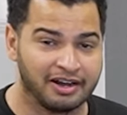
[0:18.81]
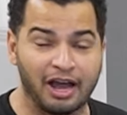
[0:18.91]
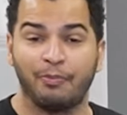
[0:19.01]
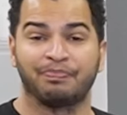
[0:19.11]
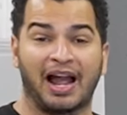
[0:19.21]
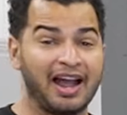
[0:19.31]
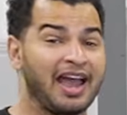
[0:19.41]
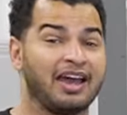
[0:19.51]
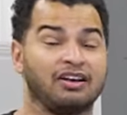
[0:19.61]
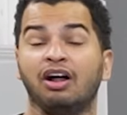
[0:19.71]
Now, I
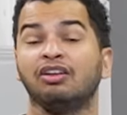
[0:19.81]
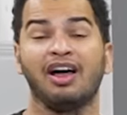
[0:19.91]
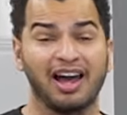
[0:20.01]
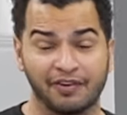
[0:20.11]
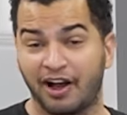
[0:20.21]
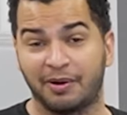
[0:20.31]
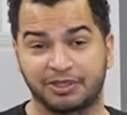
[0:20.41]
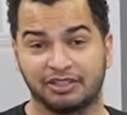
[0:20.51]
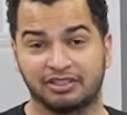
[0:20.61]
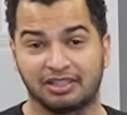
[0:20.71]
had a lot of
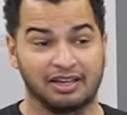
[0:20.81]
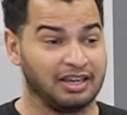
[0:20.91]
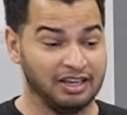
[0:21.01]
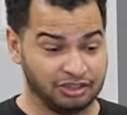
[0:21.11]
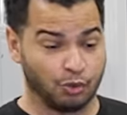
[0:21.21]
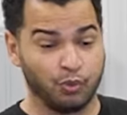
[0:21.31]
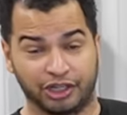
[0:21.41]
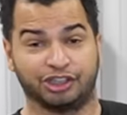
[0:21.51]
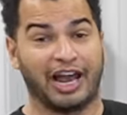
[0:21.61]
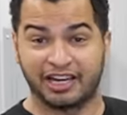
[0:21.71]
options into
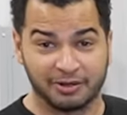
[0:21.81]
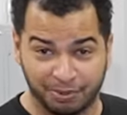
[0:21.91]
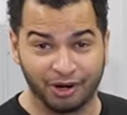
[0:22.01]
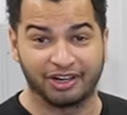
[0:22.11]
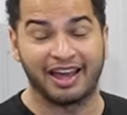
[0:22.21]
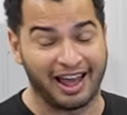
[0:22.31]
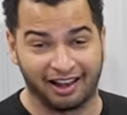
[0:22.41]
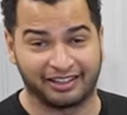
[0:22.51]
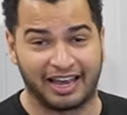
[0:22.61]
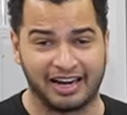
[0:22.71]
which I could put a
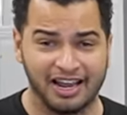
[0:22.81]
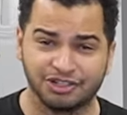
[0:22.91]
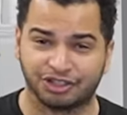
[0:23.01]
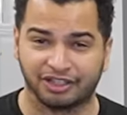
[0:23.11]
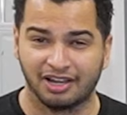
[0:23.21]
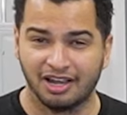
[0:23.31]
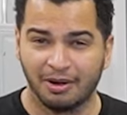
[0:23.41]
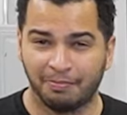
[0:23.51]
Hellcat engine,